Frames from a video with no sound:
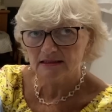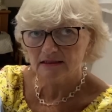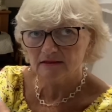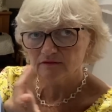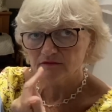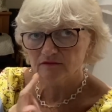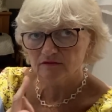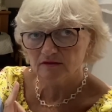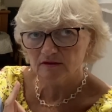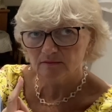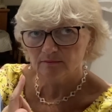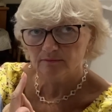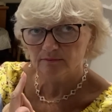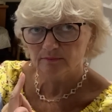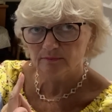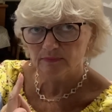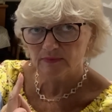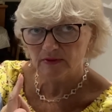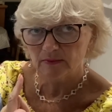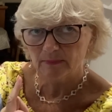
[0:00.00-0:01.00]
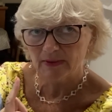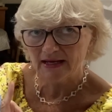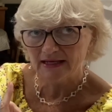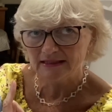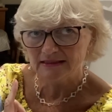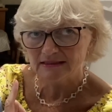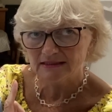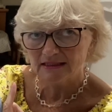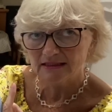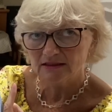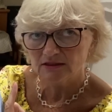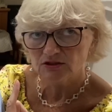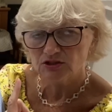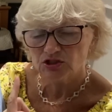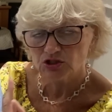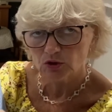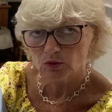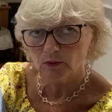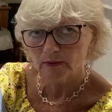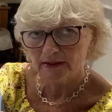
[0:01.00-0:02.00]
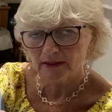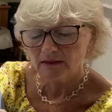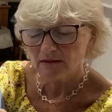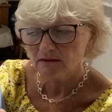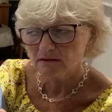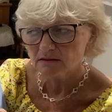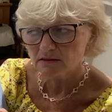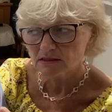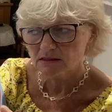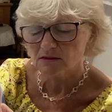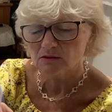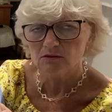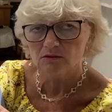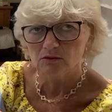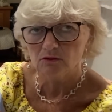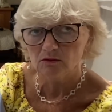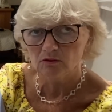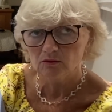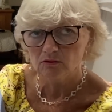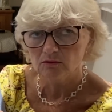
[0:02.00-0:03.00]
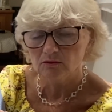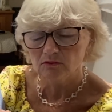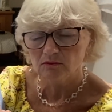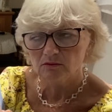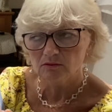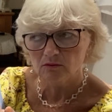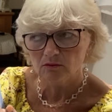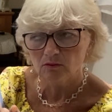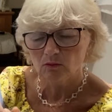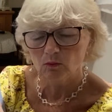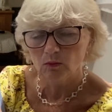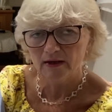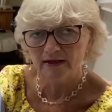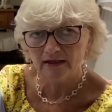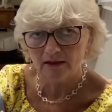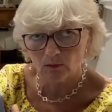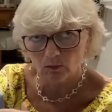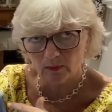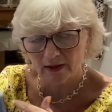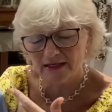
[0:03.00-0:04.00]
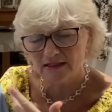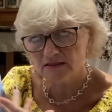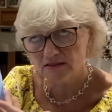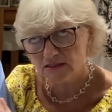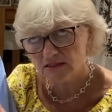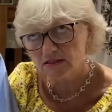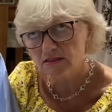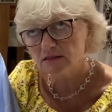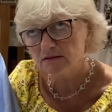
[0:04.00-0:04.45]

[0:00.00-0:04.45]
of the binding showing. So when I went